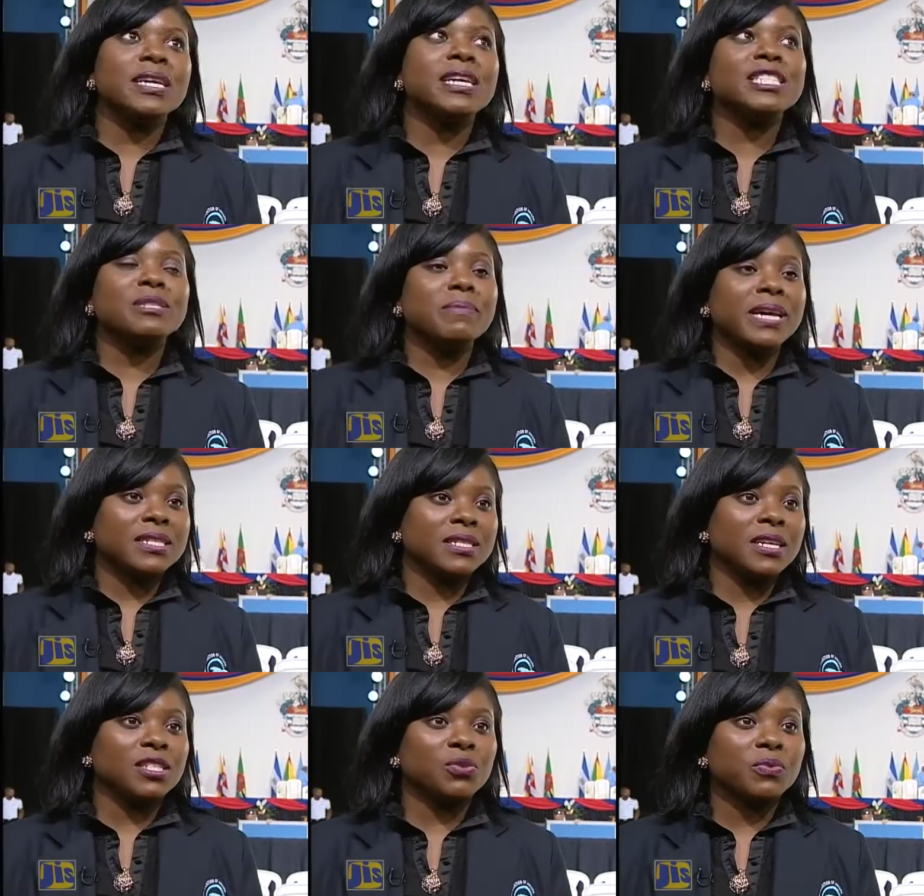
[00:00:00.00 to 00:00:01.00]
His
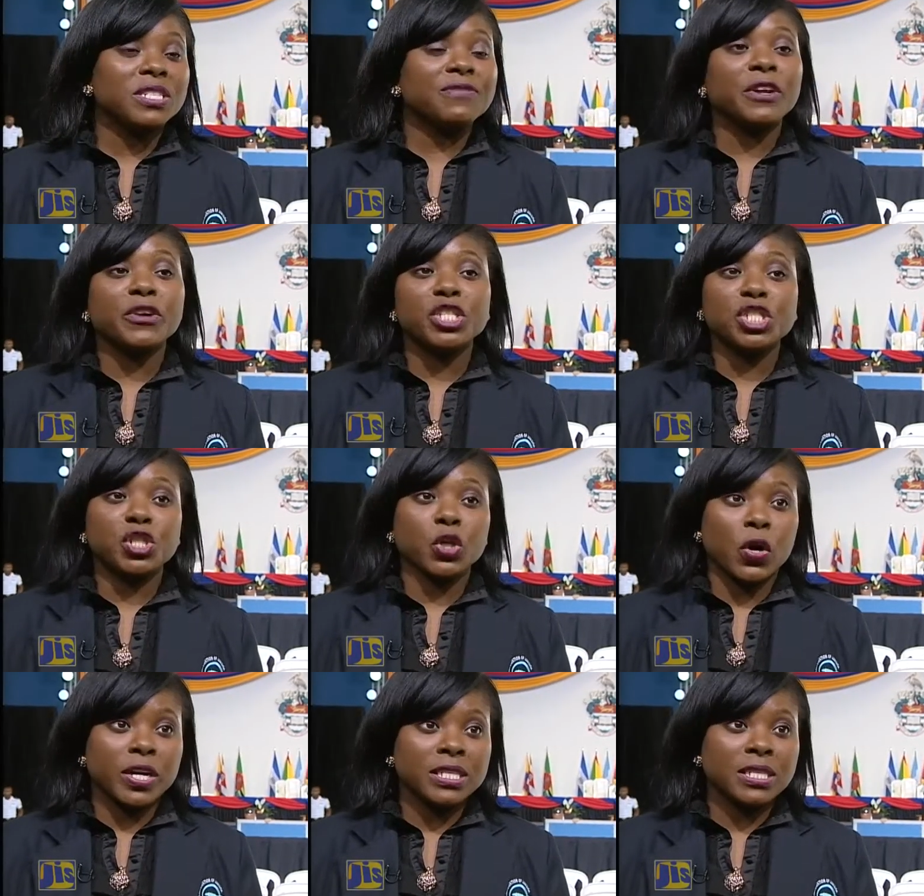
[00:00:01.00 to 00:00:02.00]
message was very
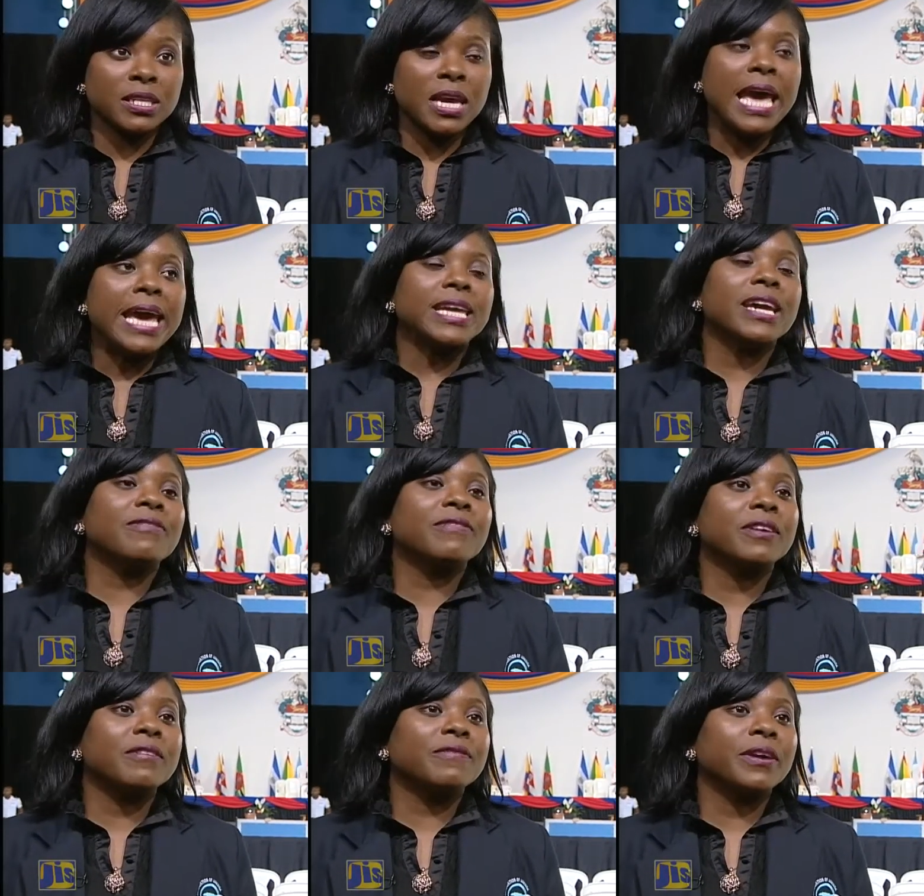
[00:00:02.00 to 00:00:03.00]
short, yet
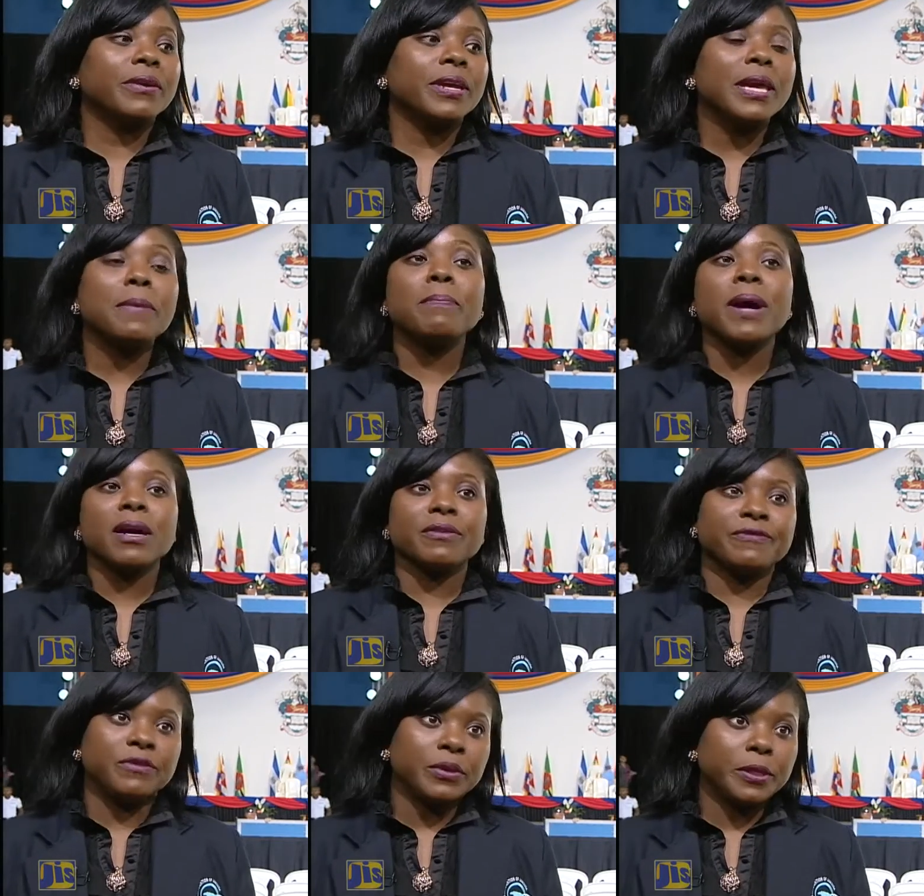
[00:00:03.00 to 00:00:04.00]
very, very
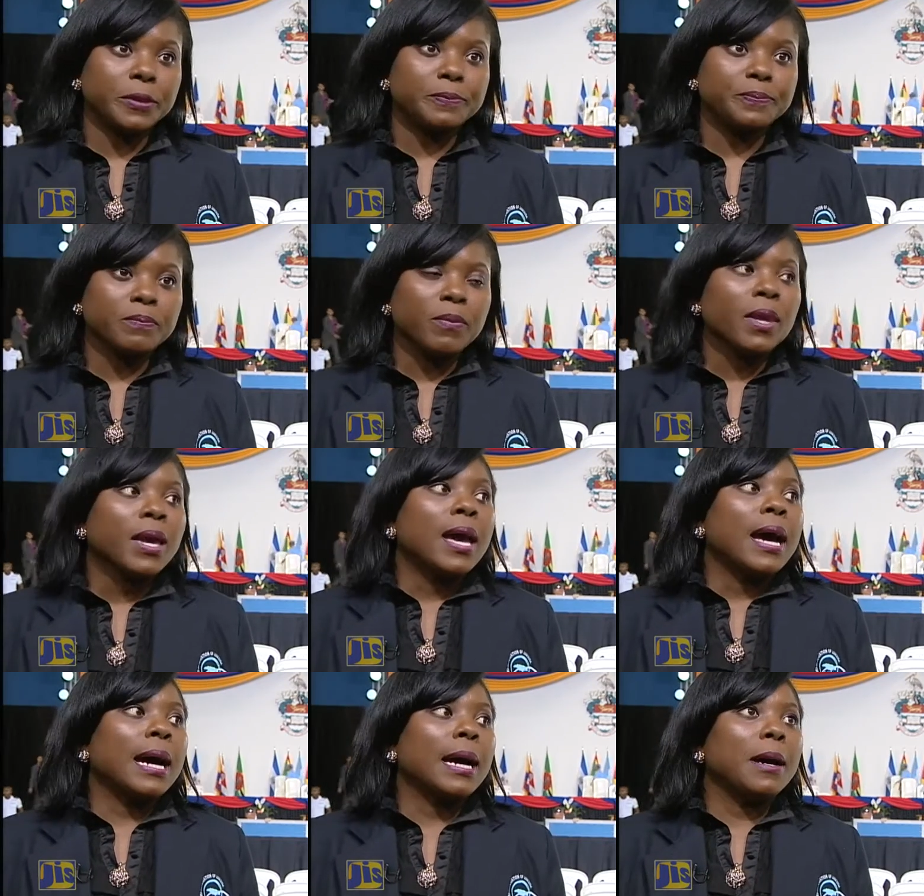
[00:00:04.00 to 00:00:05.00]
impactful.
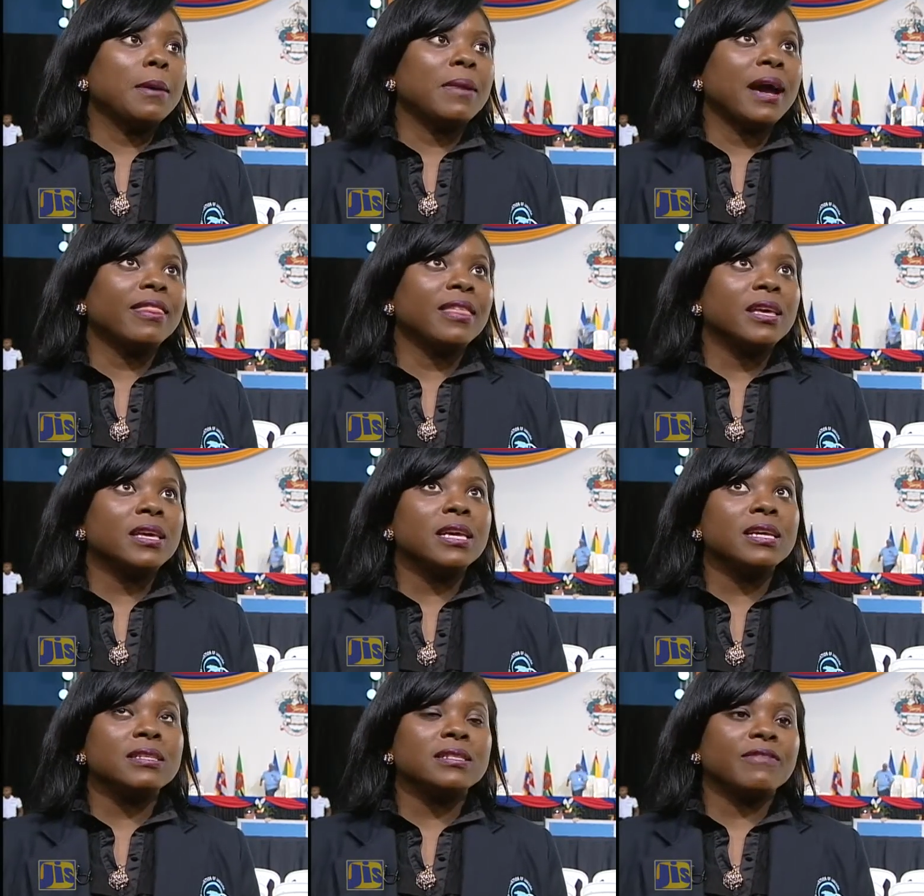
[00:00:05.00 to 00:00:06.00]
Um, I think
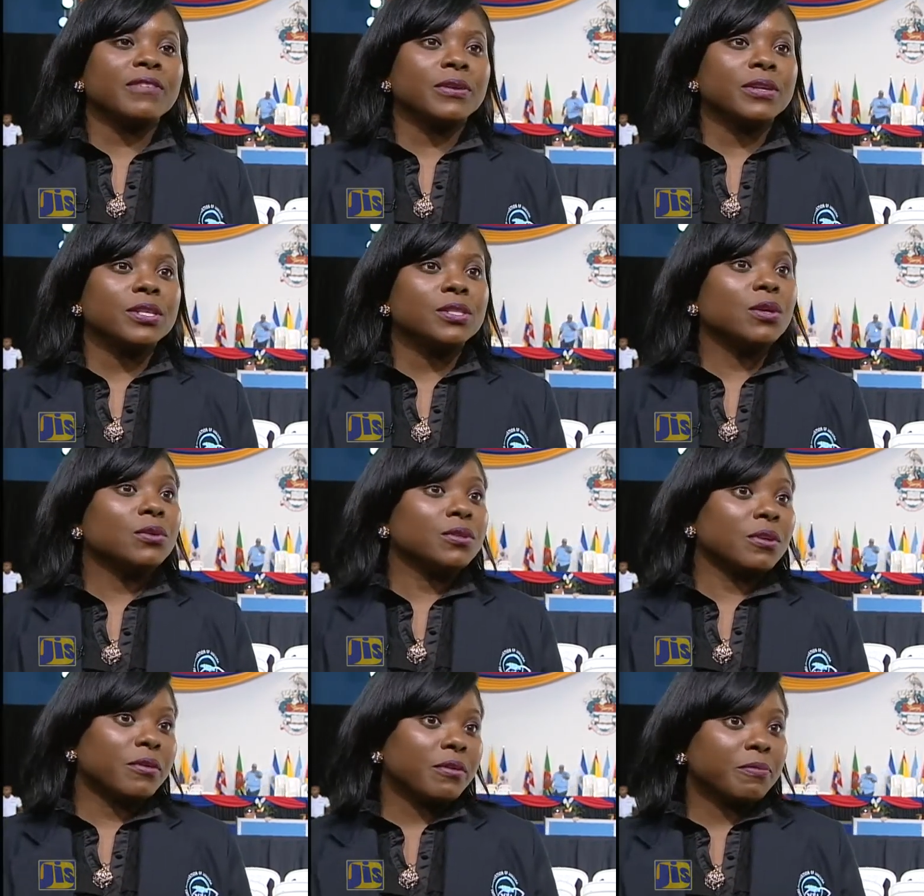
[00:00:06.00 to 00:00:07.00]
he's a very
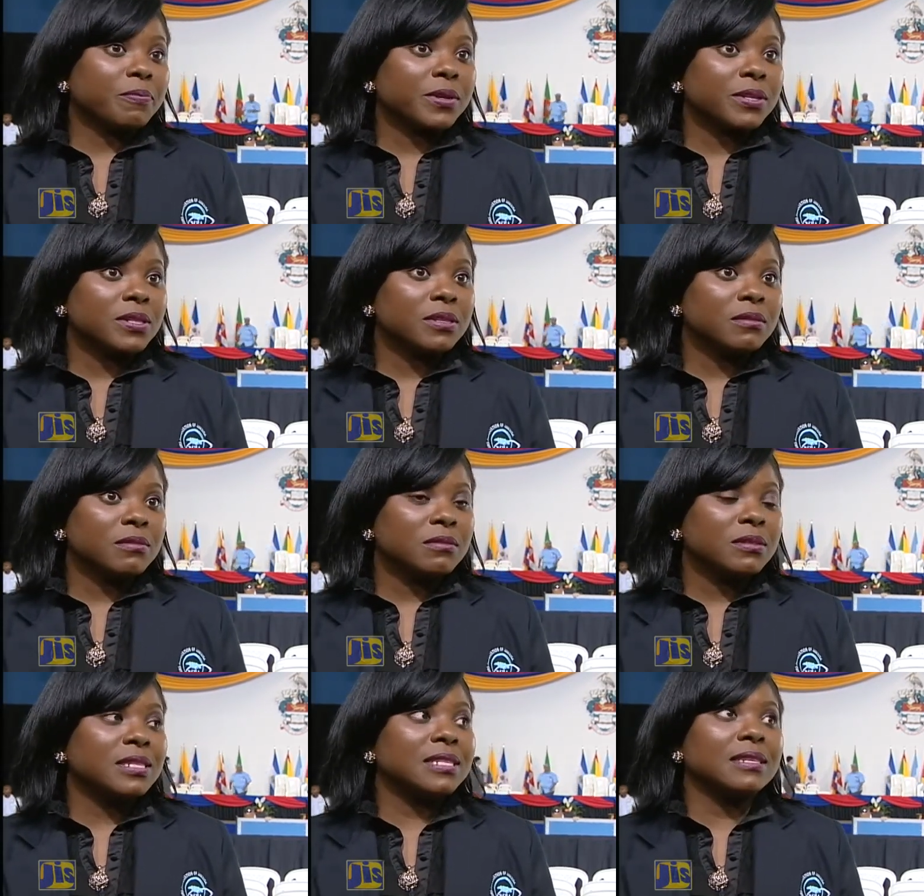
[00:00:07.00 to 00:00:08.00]
down-to-earth person.
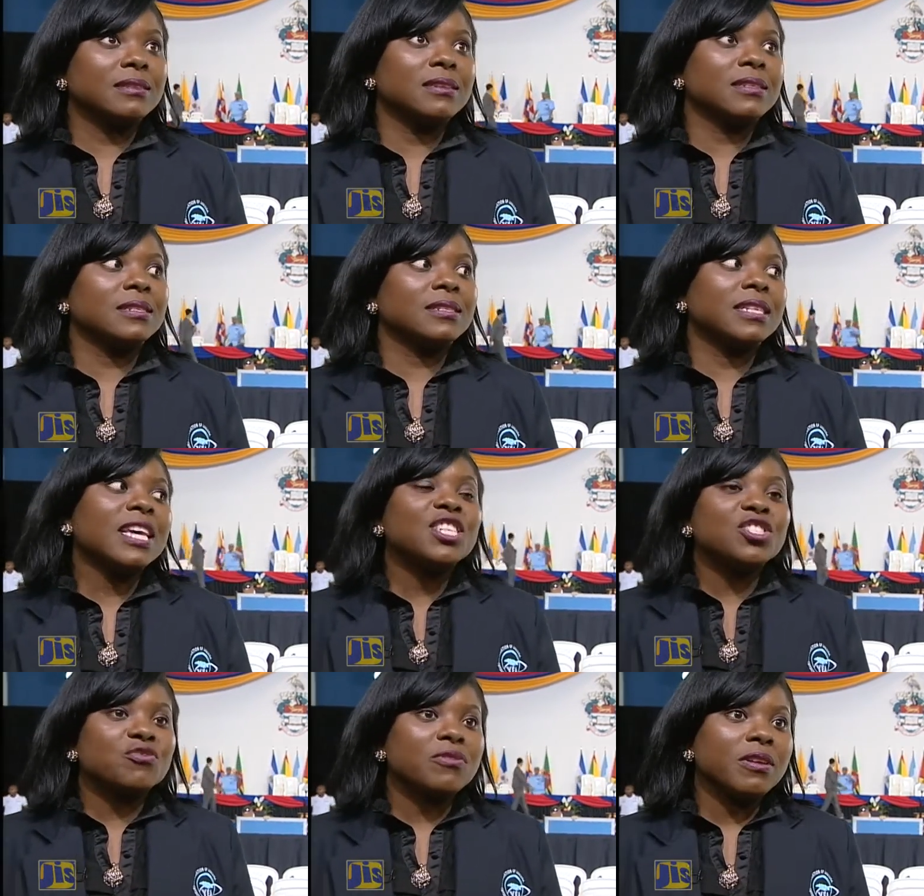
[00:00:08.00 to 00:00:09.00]
This is a, this is
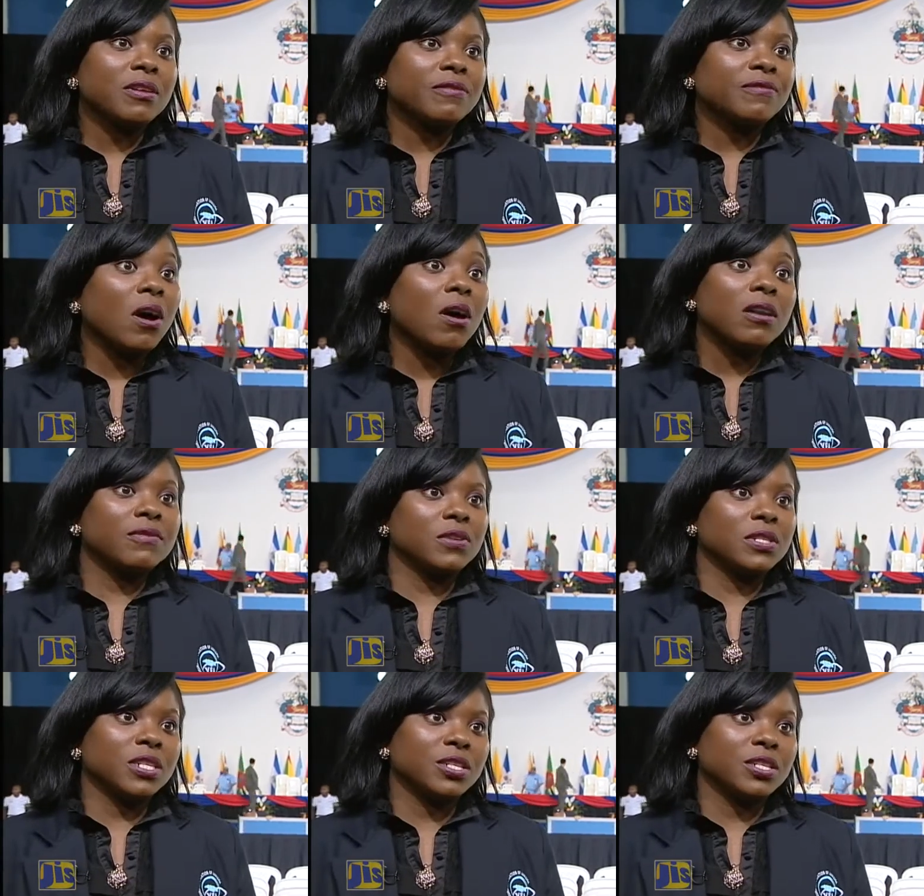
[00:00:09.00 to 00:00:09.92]
history for all of us